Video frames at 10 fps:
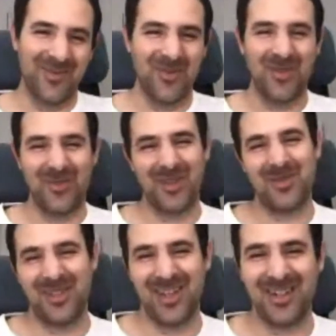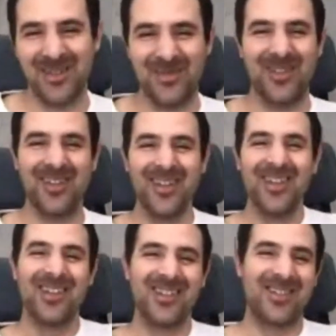for the transaction fee.